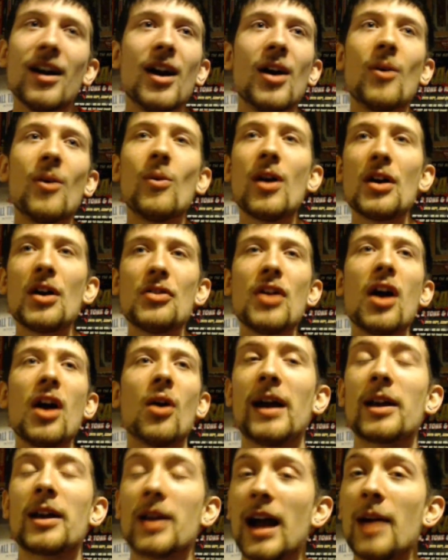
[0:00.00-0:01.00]
Well, no.
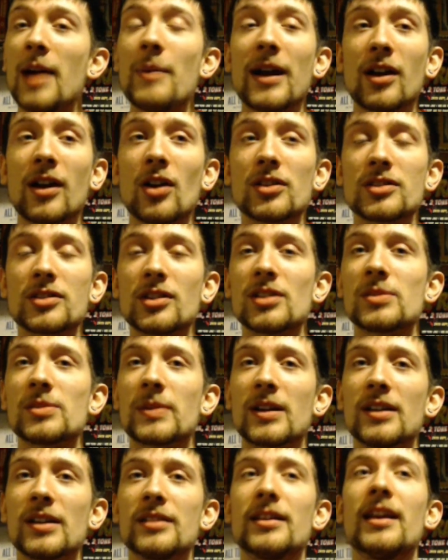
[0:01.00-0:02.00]
I buy consoles
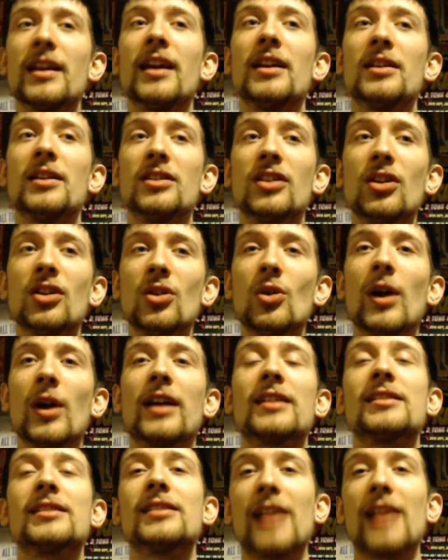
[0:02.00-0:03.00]
because they do
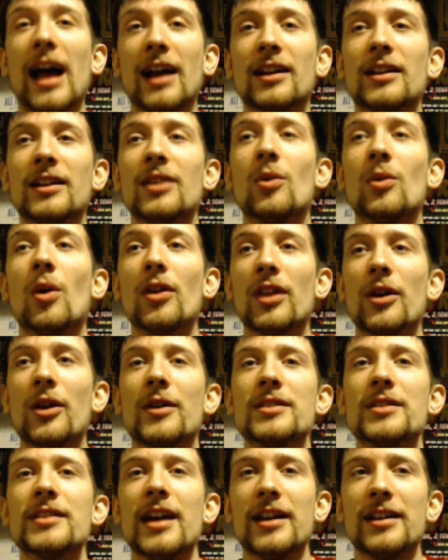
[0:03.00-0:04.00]
exactly what they're
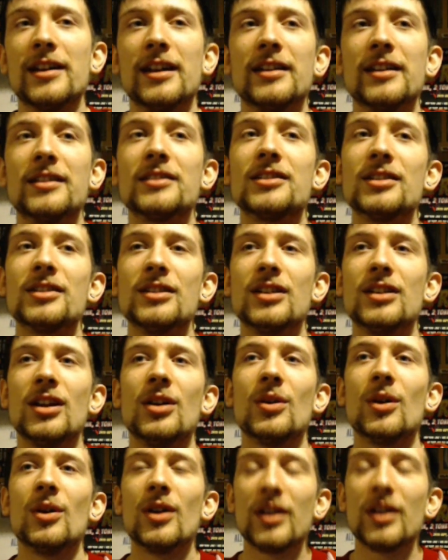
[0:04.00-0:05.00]
intended to
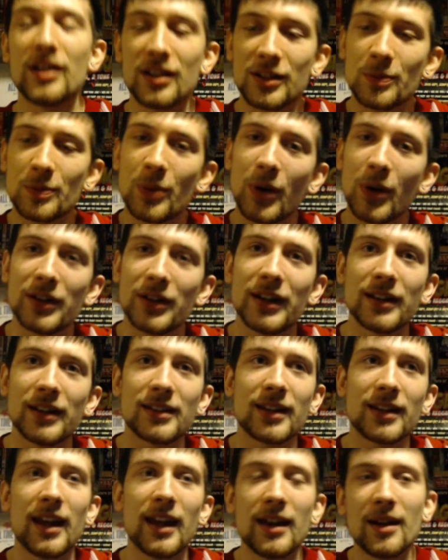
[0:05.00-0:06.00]
do. You just put a disc
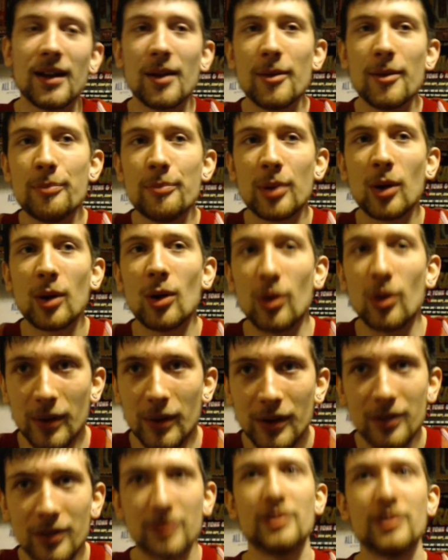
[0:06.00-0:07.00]
in, boom,
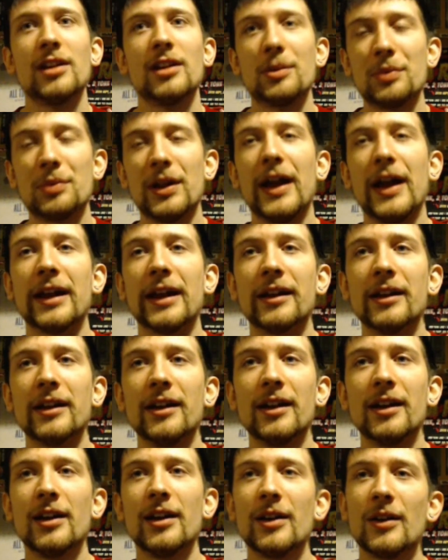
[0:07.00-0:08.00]
you're playing.
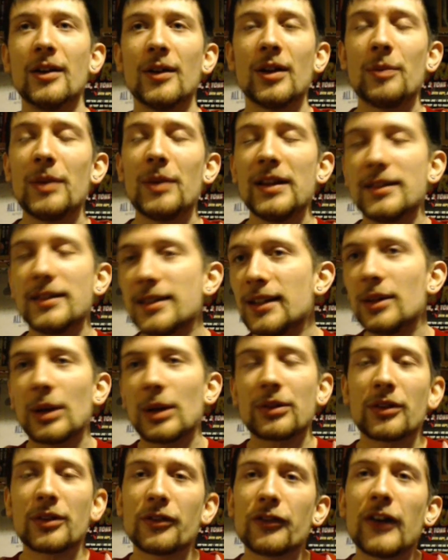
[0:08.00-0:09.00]
With PC, you have
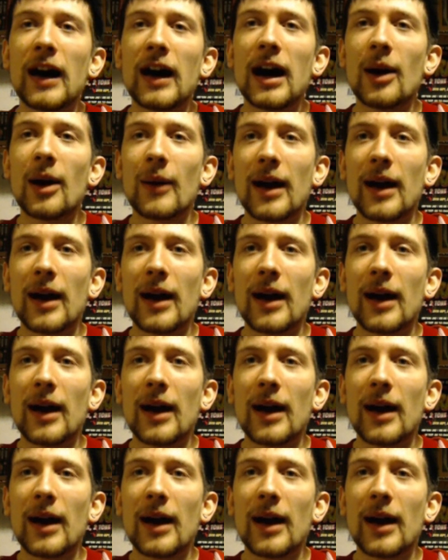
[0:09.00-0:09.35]
to faff